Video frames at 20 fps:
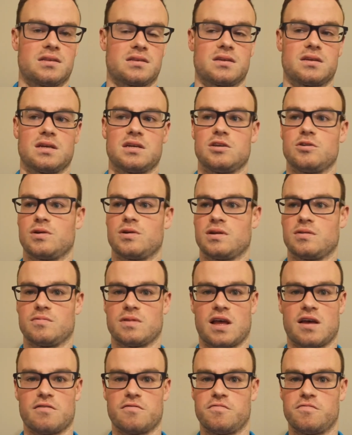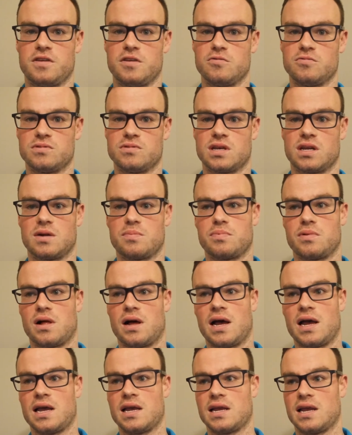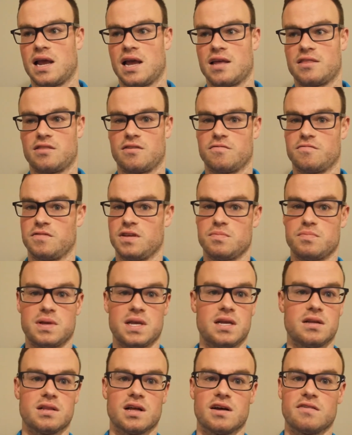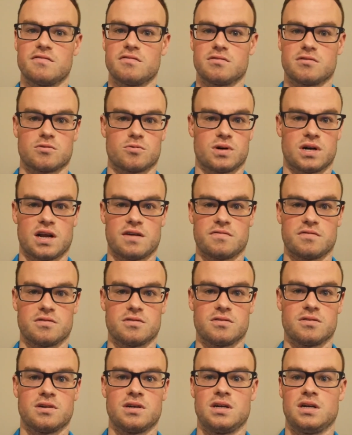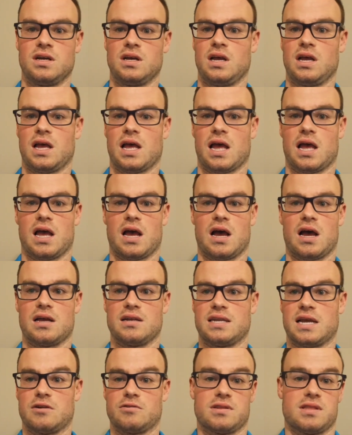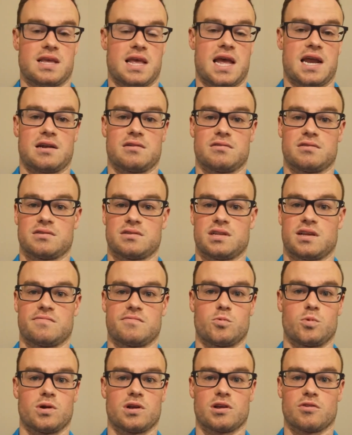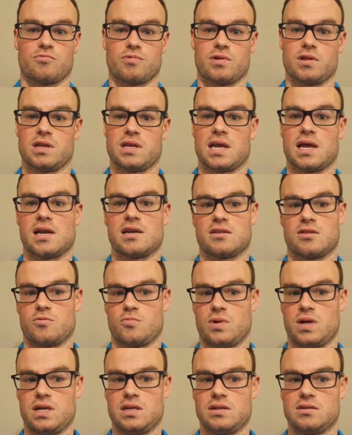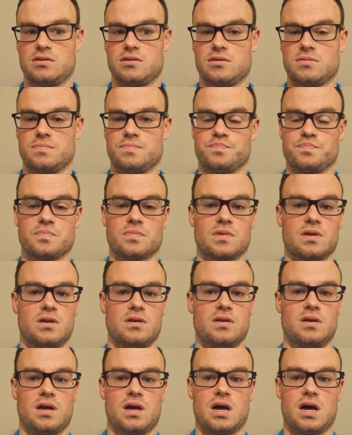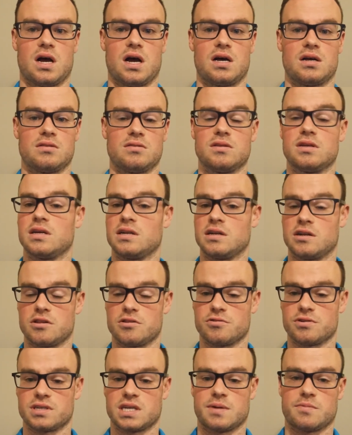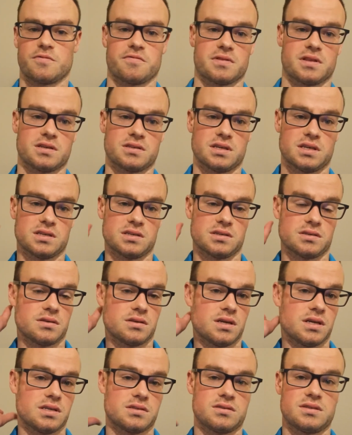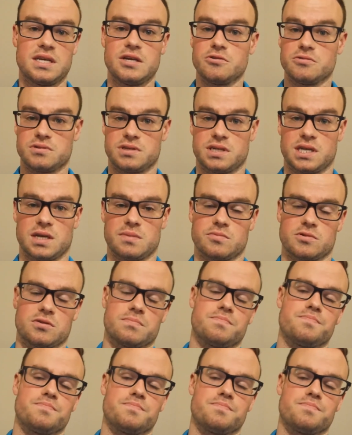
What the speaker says: You can have views that apply at the VP level or whatever, down to the analyst level where you can really get into the weeds. Another example for this is sales teams.